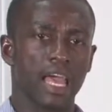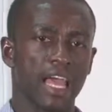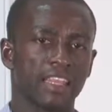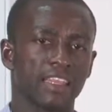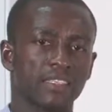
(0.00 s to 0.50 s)

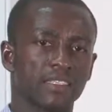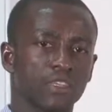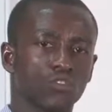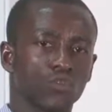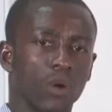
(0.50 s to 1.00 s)
and this
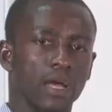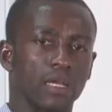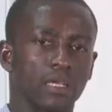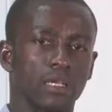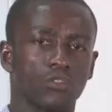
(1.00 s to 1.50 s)
seeks
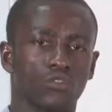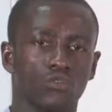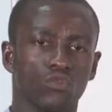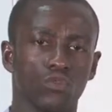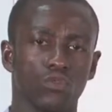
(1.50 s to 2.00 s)

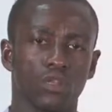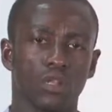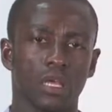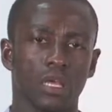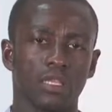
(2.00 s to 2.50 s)
to
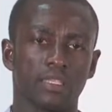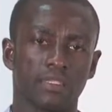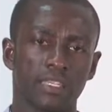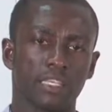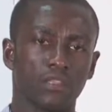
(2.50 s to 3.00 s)

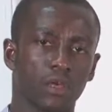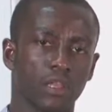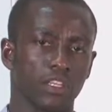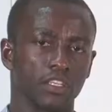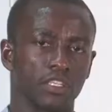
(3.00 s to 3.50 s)
seek
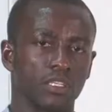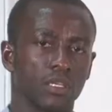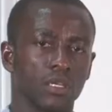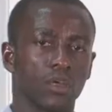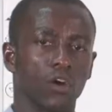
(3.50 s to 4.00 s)
knowledge
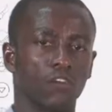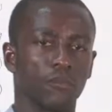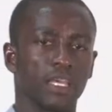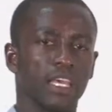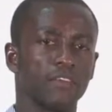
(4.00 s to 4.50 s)

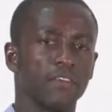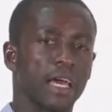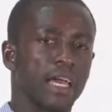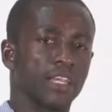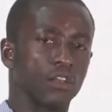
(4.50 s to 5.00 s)
of
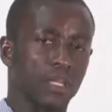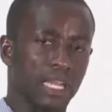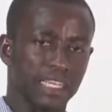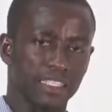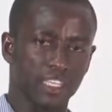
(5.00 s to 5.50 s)
behavior in
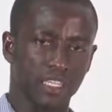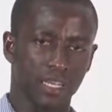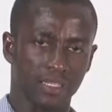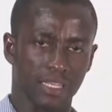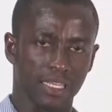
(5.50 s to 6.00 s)

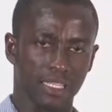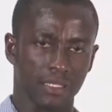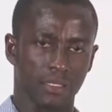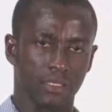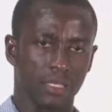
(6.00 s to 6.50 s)
organizational
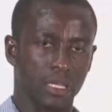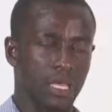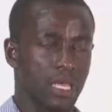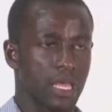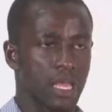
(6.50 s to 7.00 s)
settings.
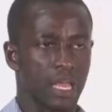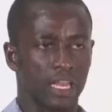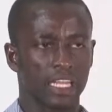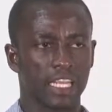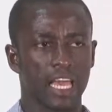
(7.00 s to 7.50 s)

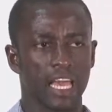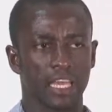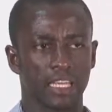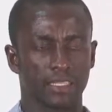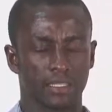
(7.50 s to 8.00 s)
And here
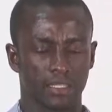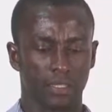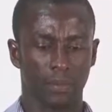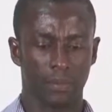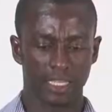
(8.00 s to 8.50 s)
it
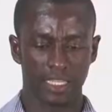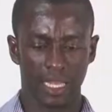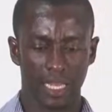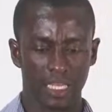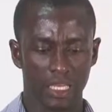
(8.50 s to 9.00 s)

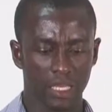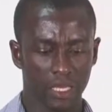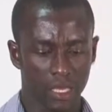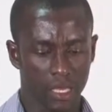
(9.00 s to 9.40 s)
systematically